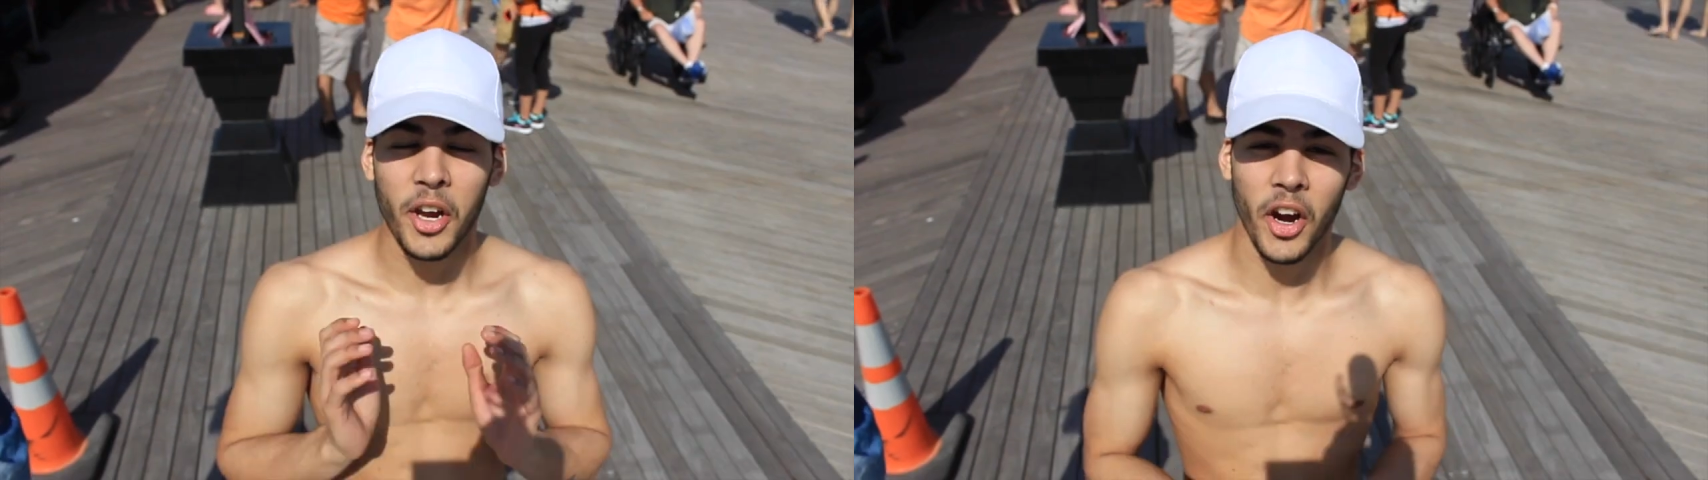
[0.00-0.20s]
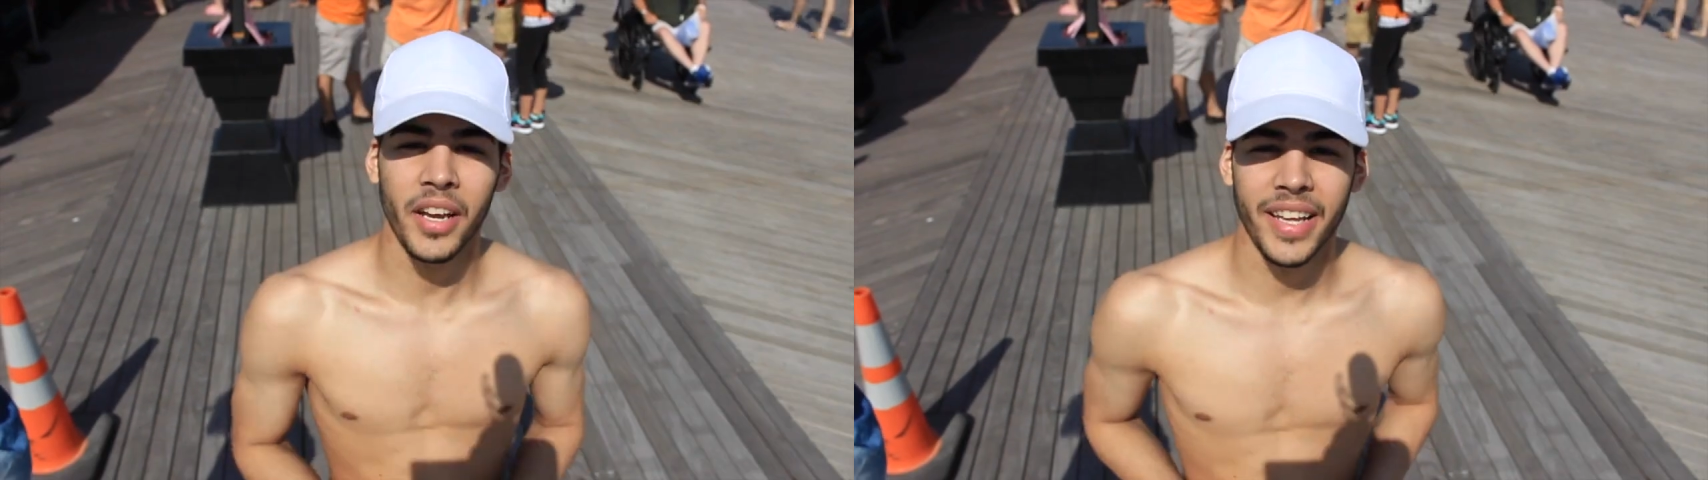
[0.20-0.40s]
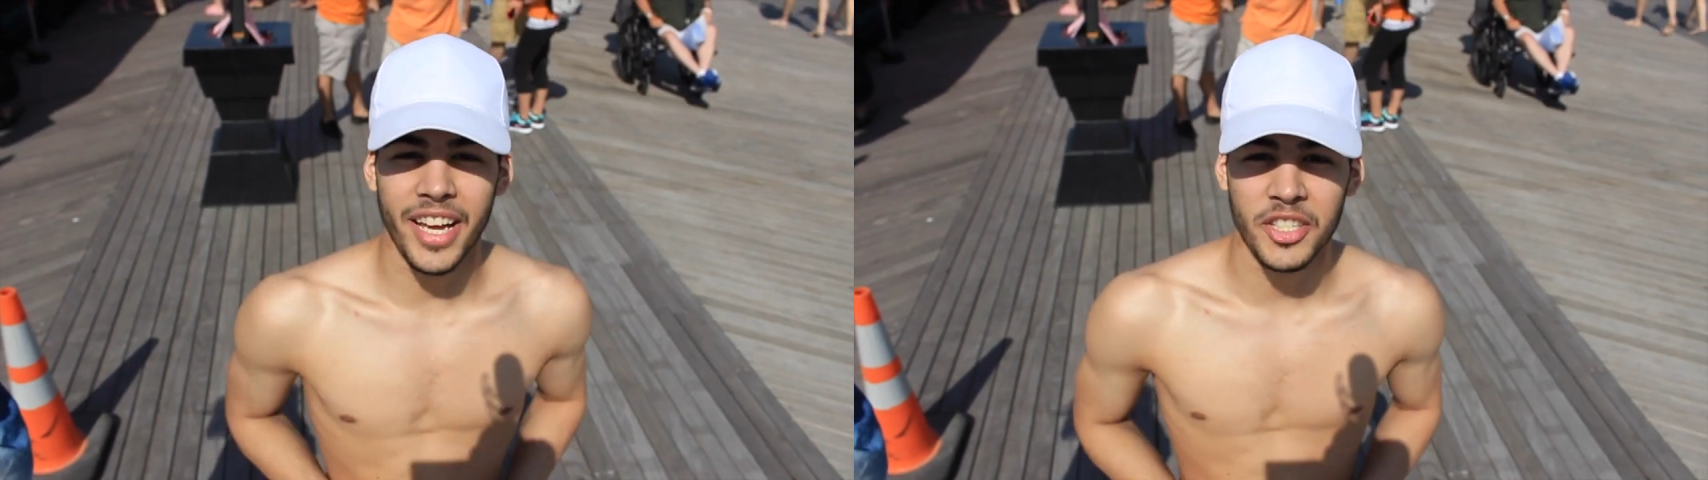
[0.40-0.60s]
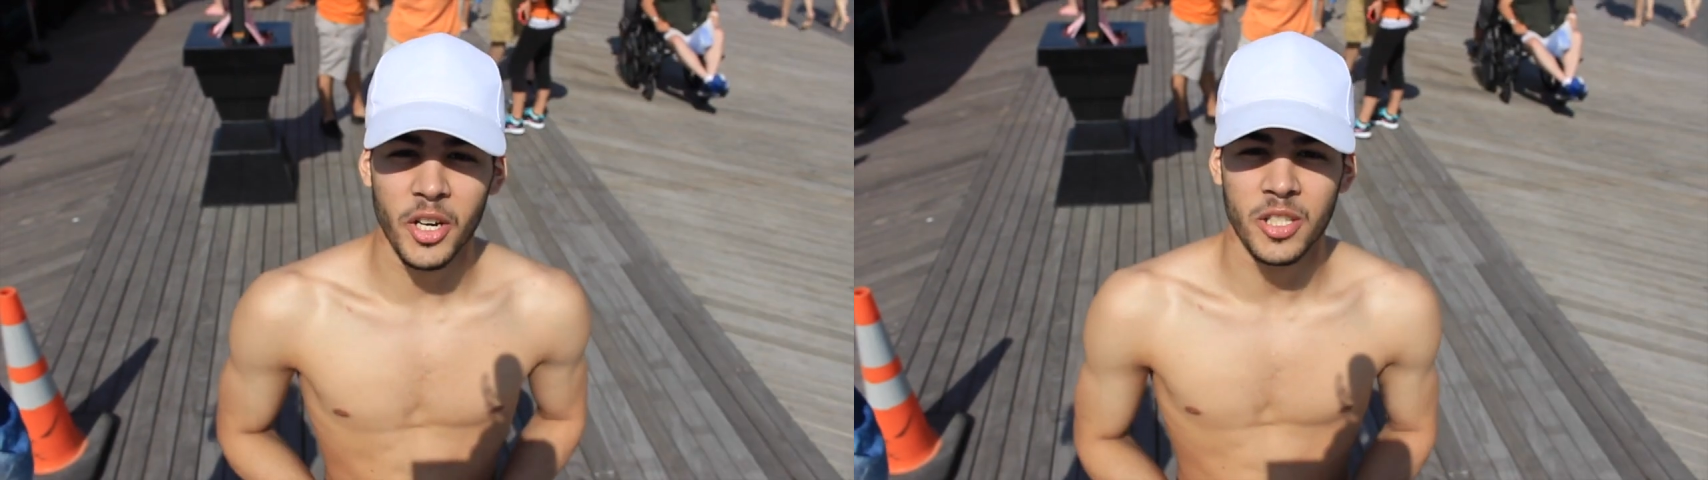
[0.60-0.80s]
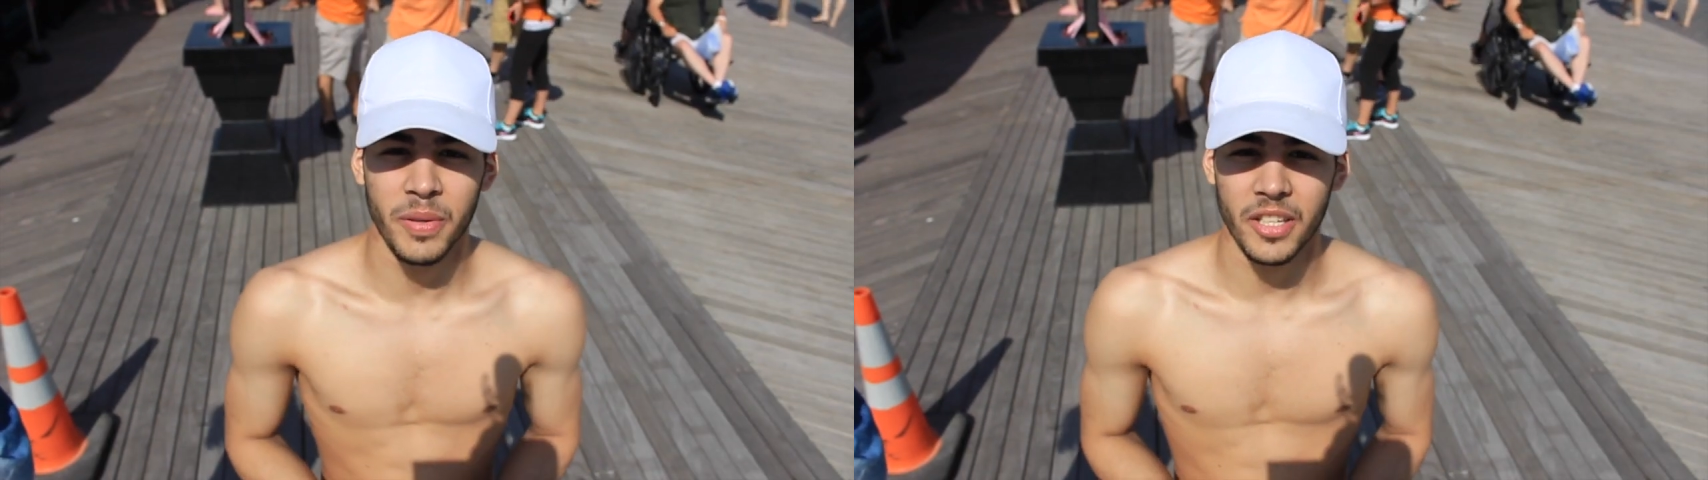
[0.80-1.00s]
Currently at
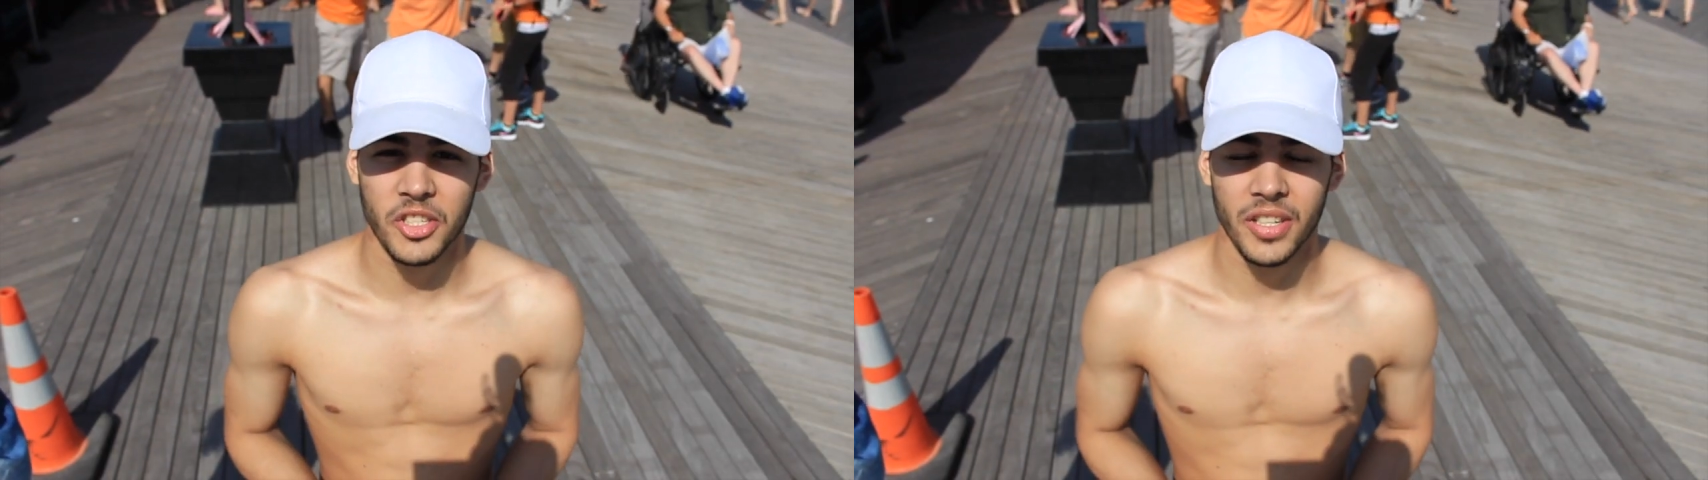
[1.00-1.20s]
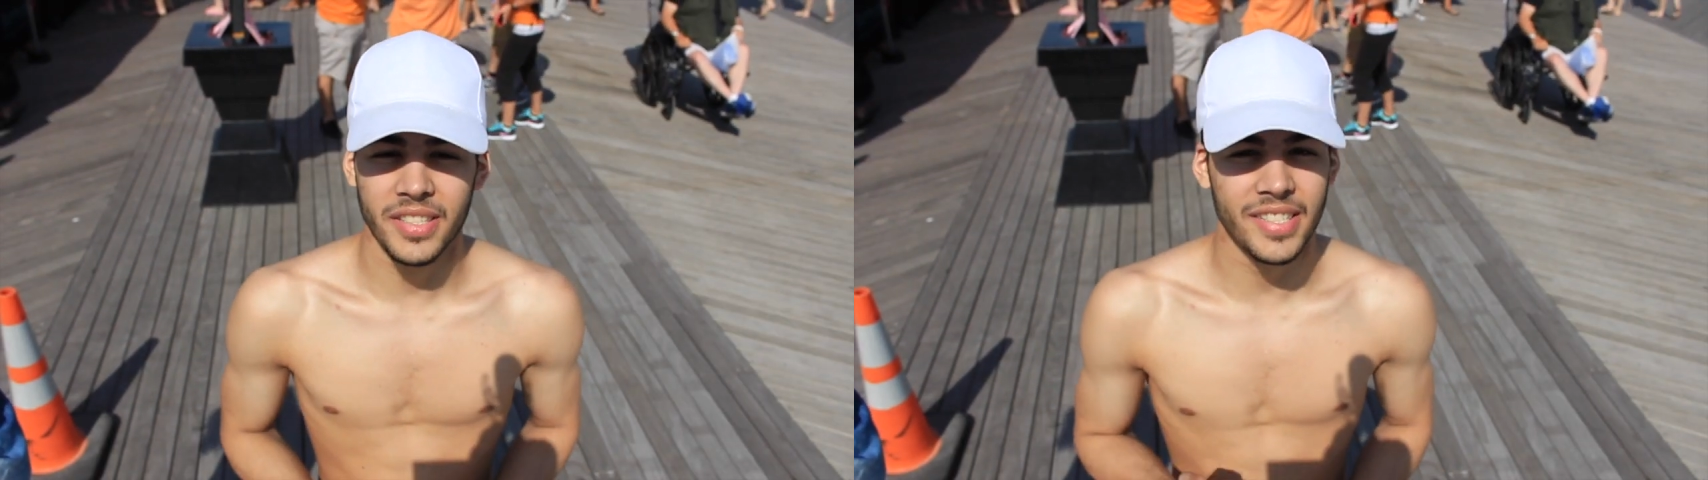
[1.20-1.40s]
Jones Beach.